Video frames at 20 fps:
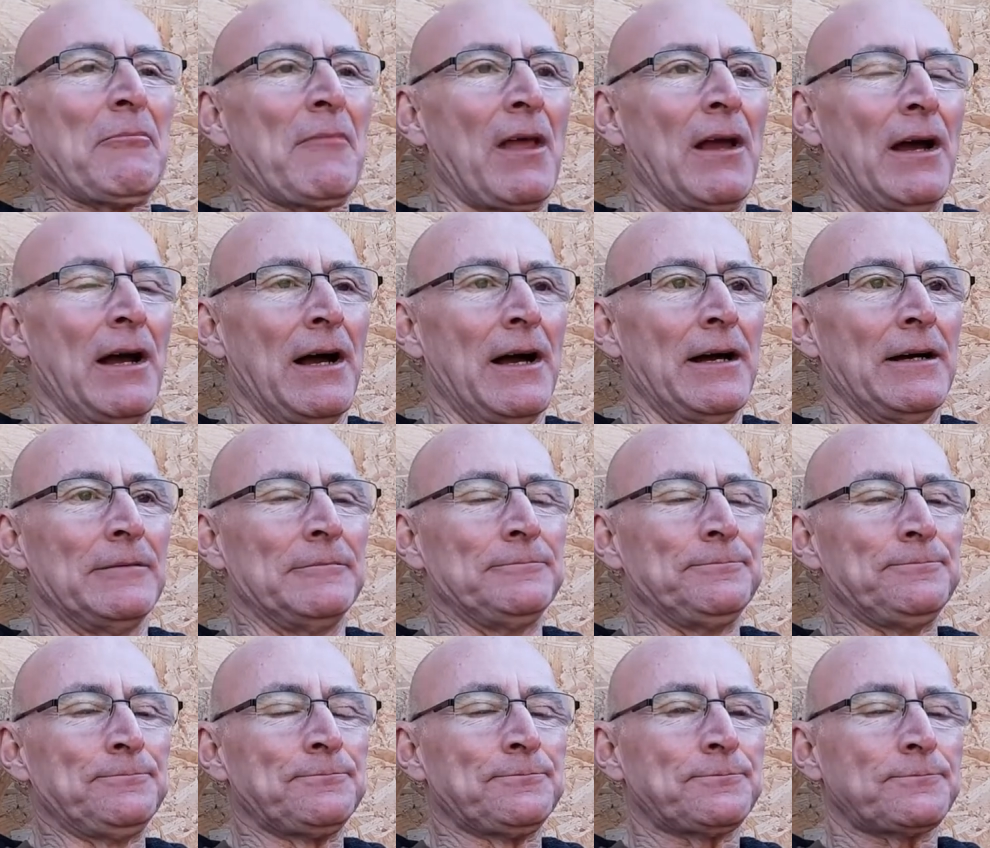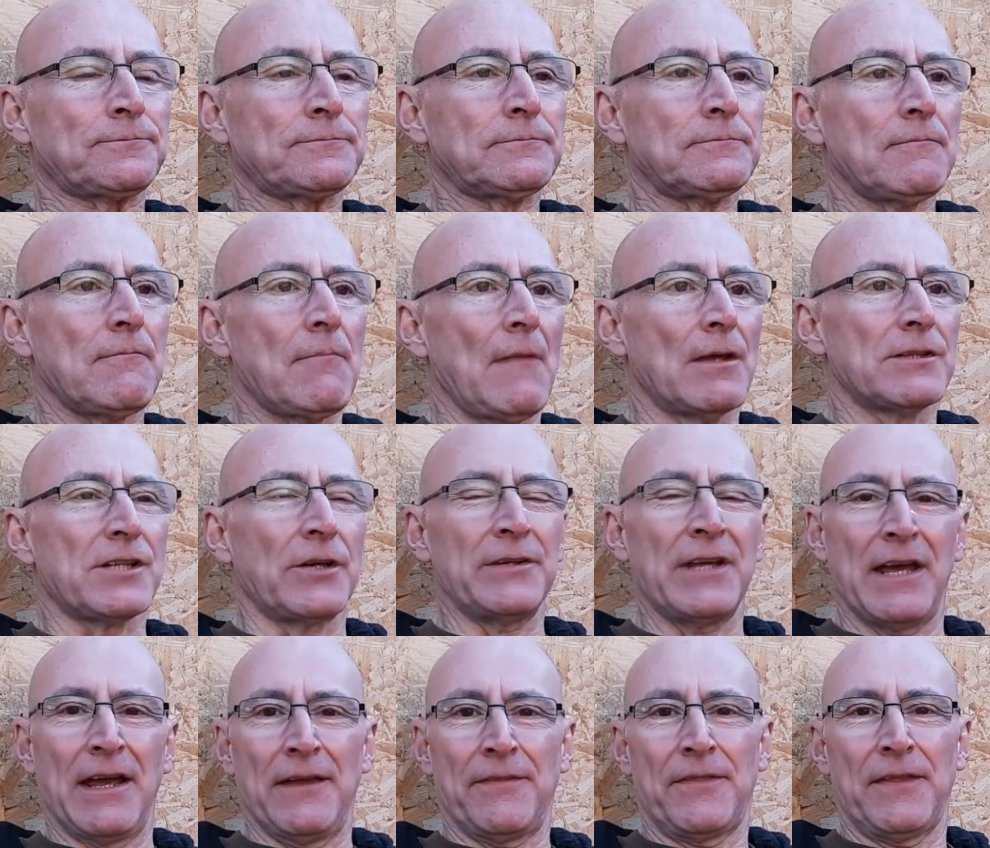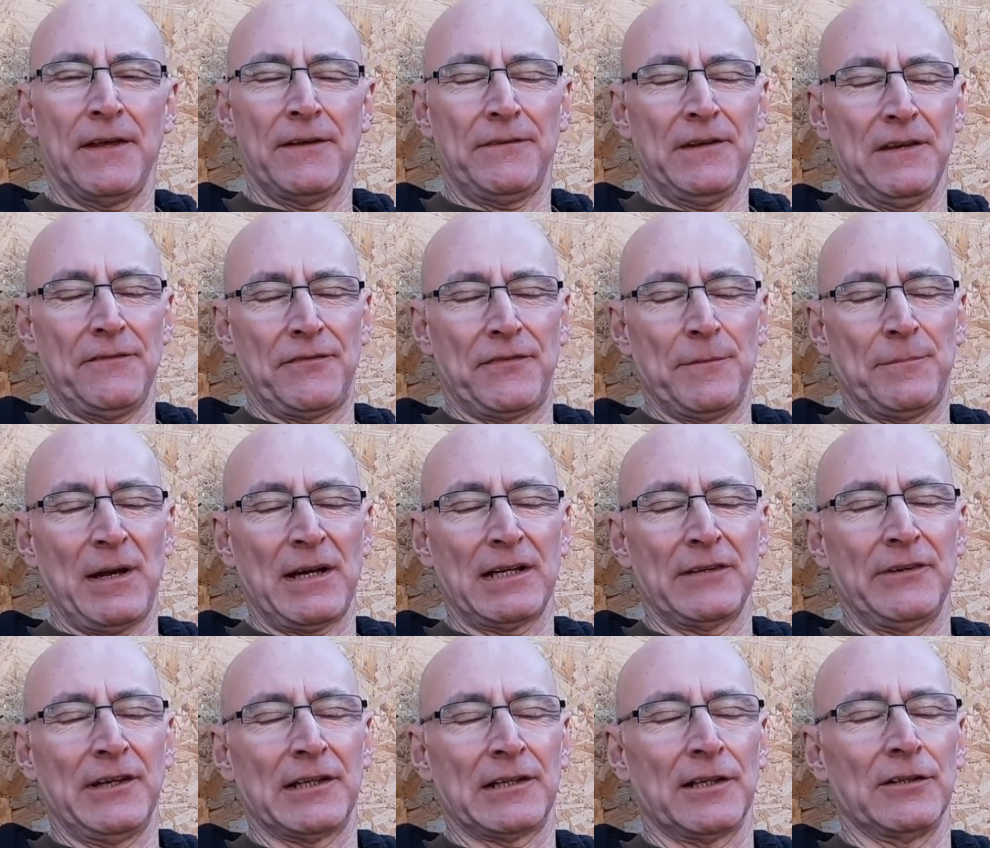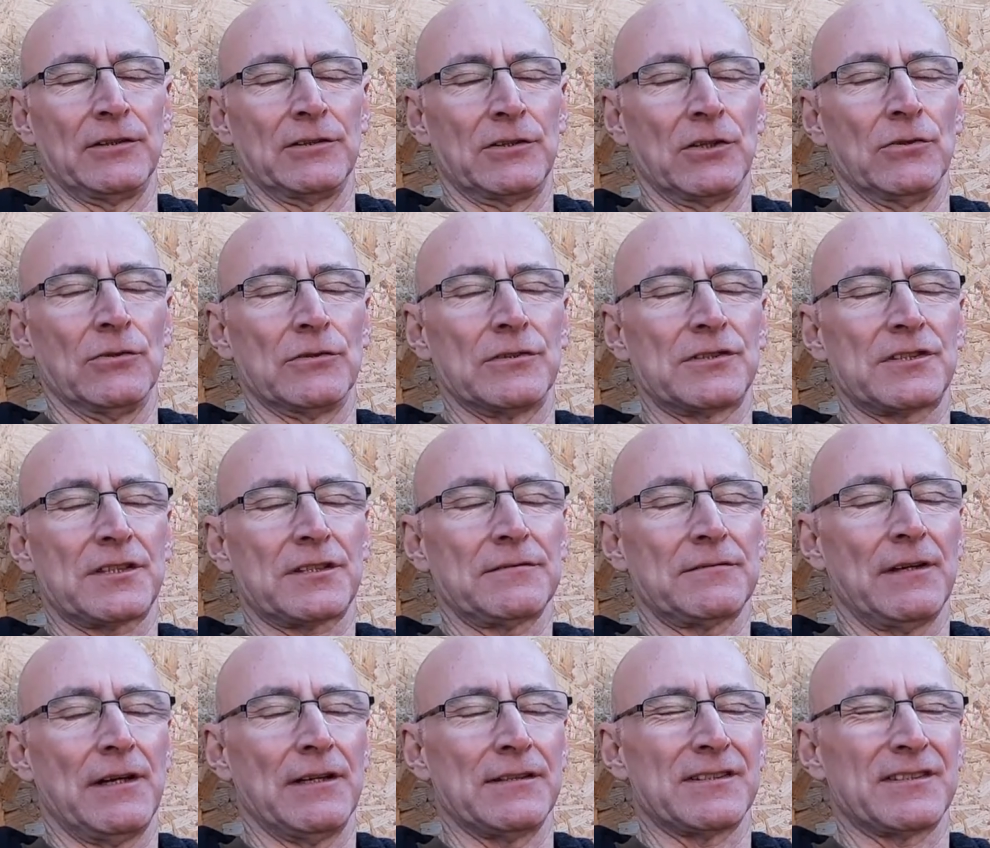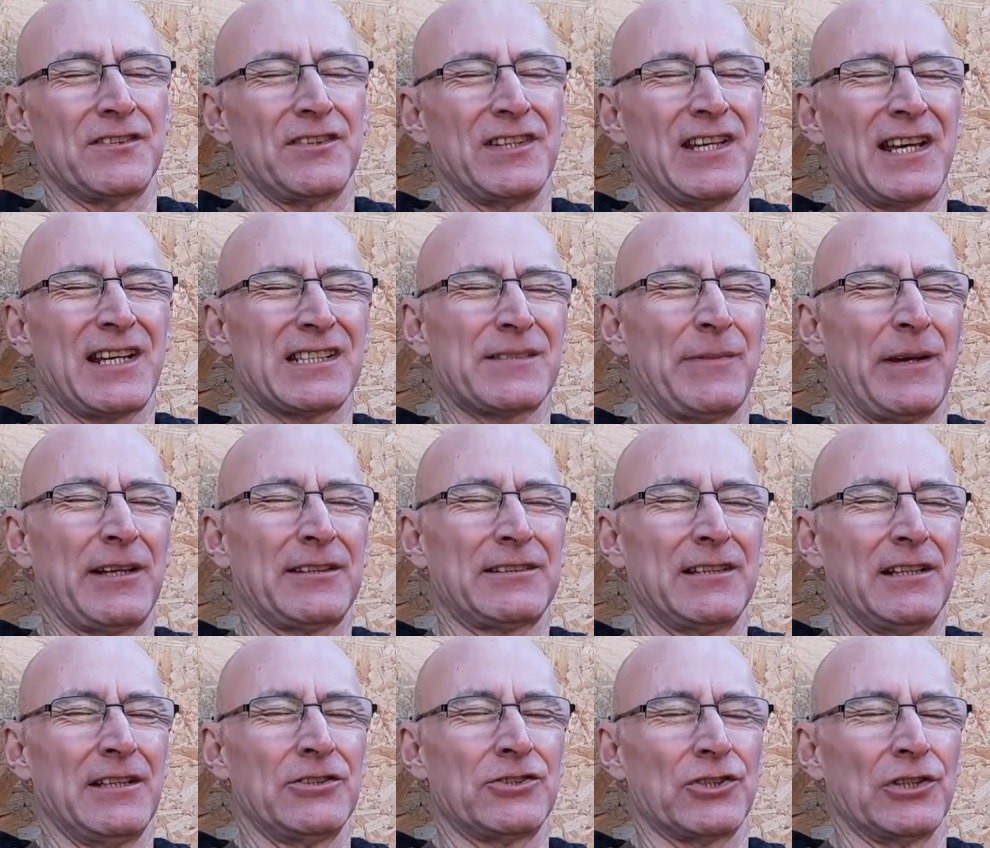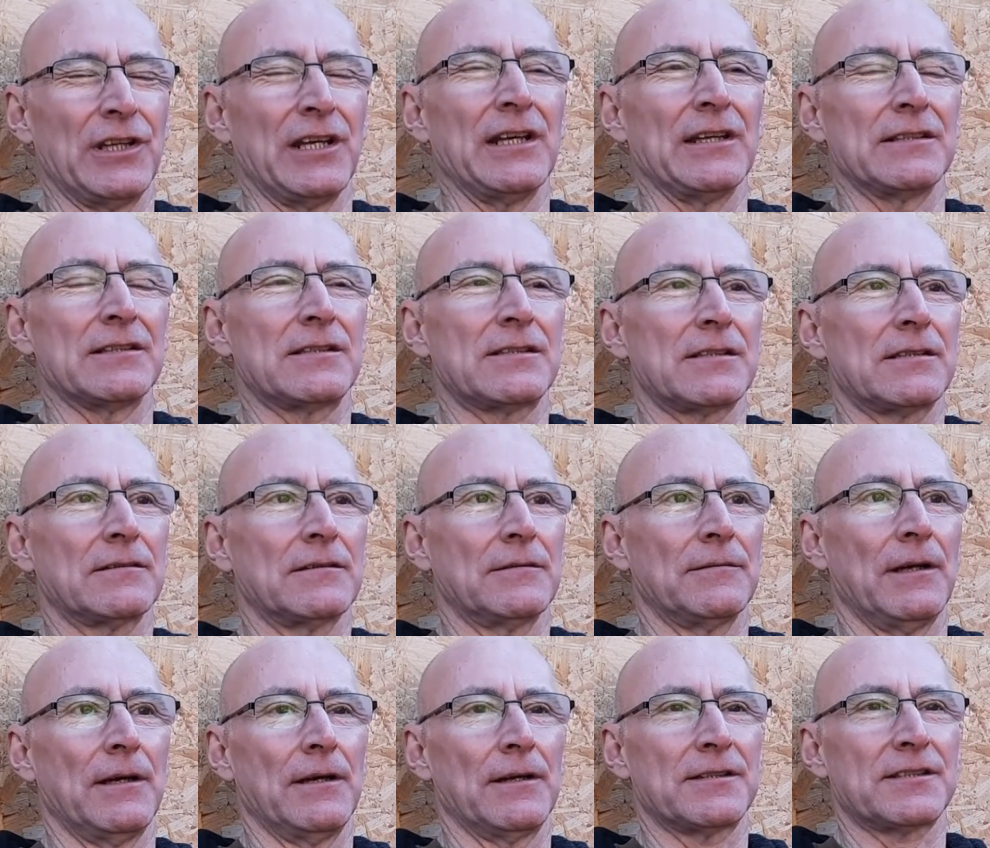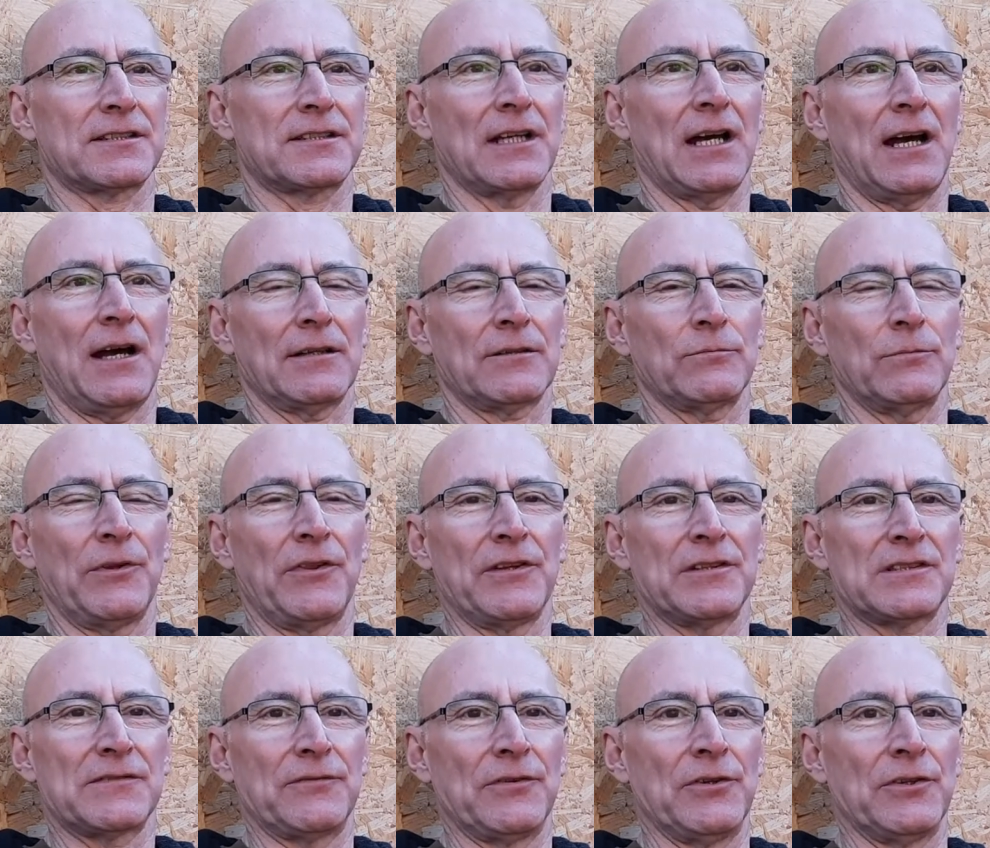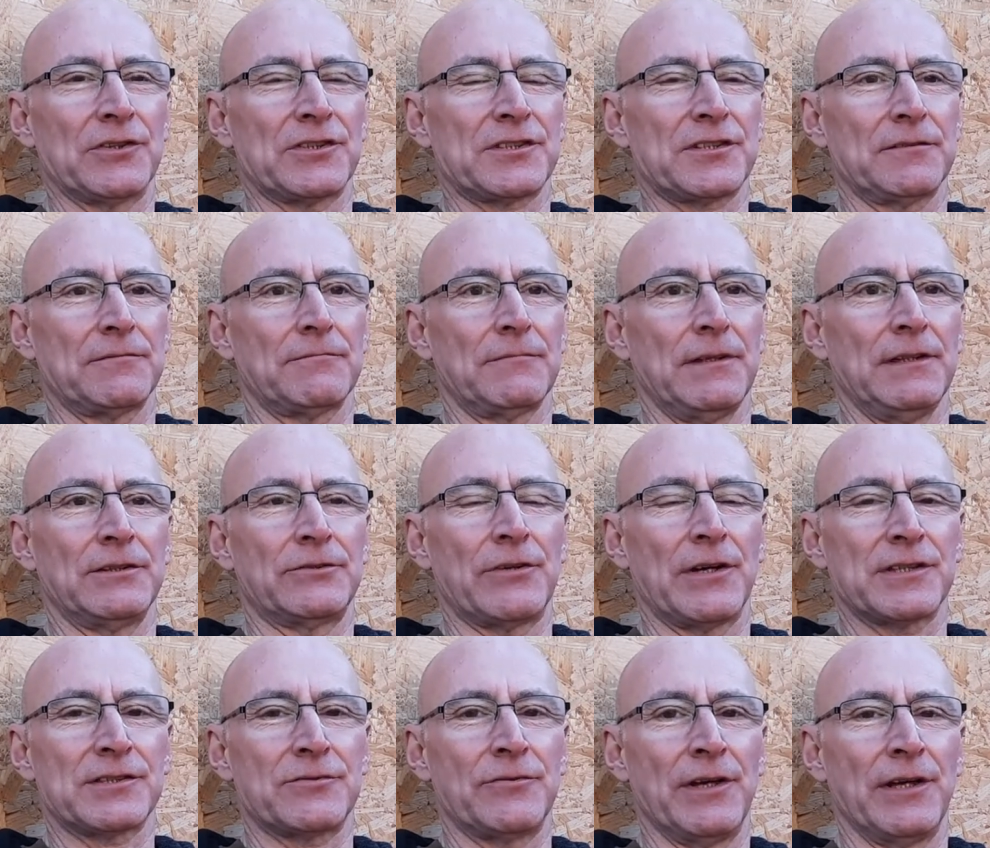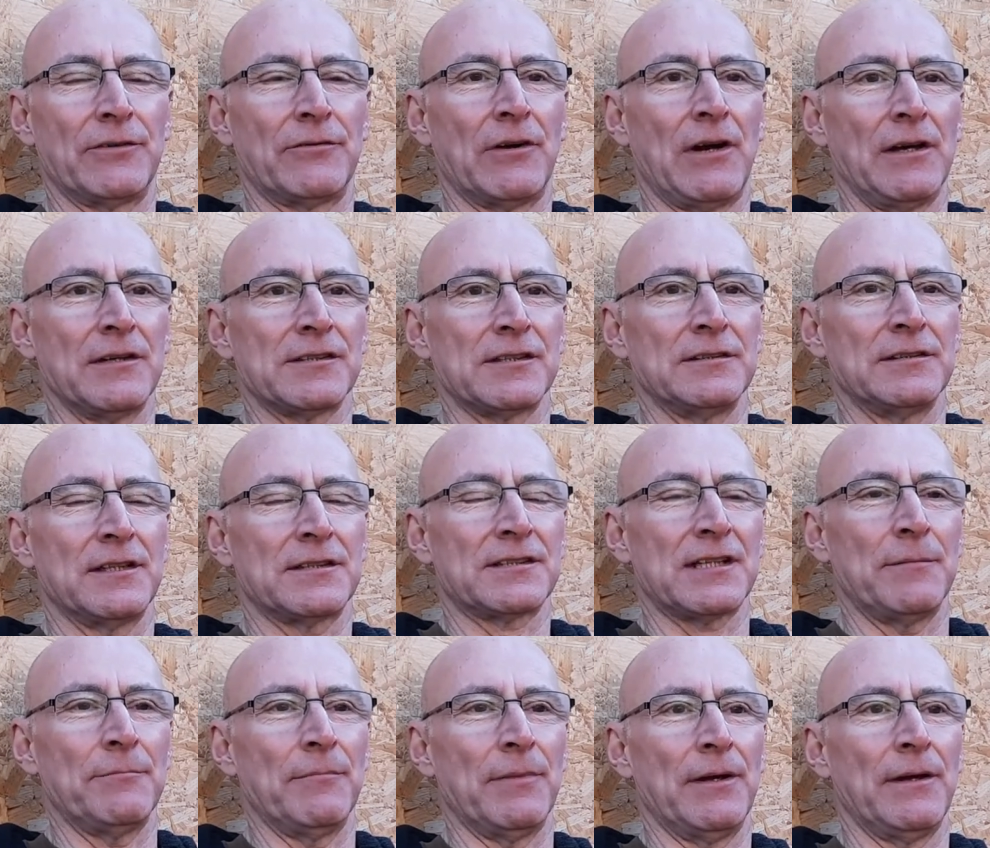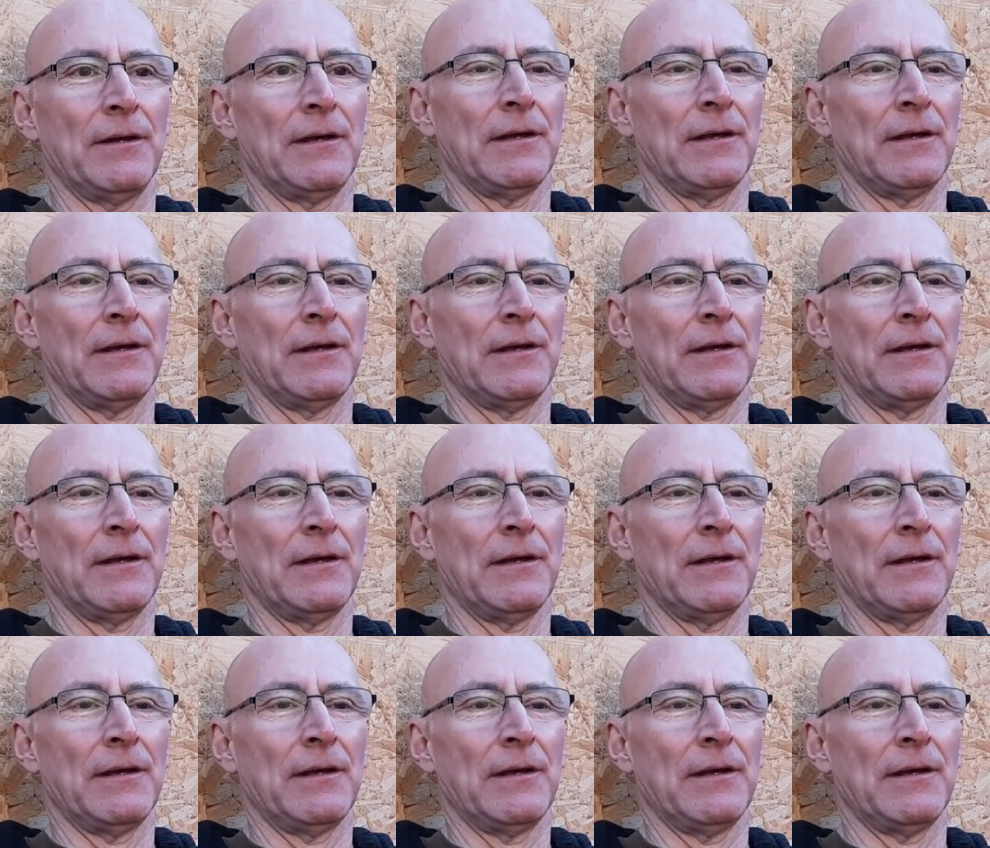So yeah, if the Bank of England does, as the expectation is, start with its first interest rate rise in December,